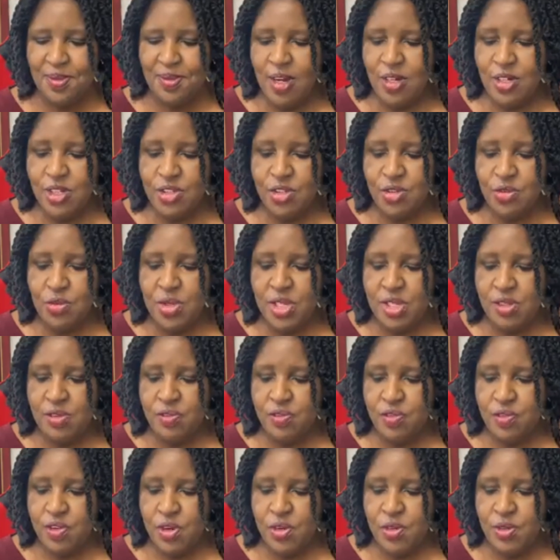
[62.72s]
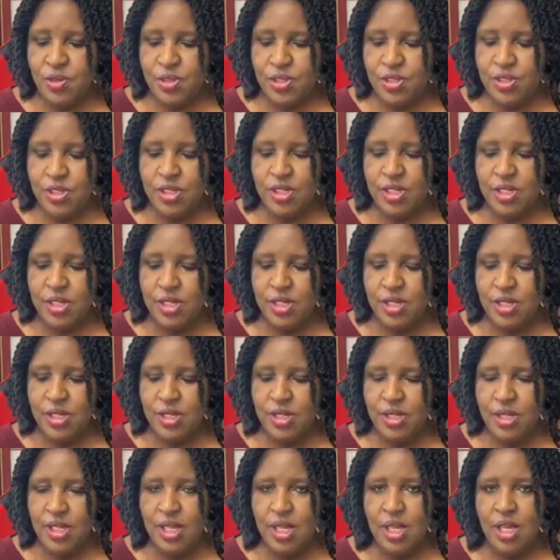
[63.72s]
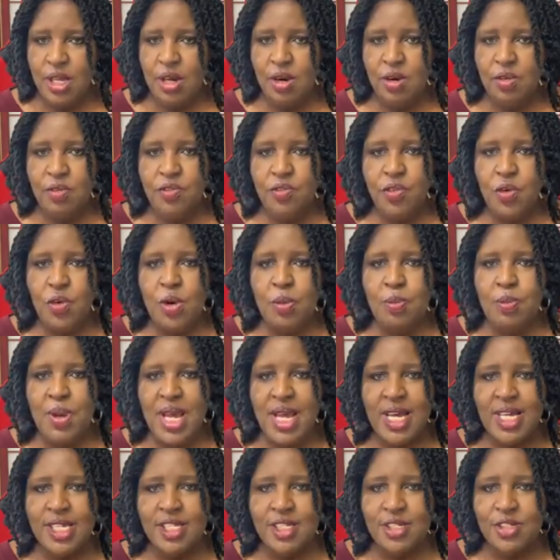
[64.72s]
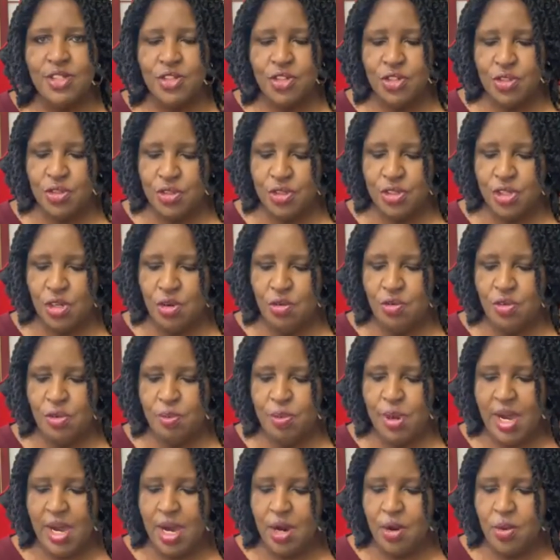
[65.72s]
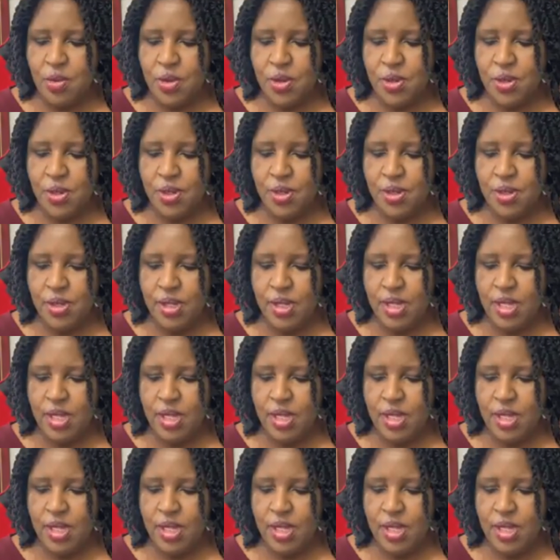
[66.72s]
August 21st, Four passengers overpower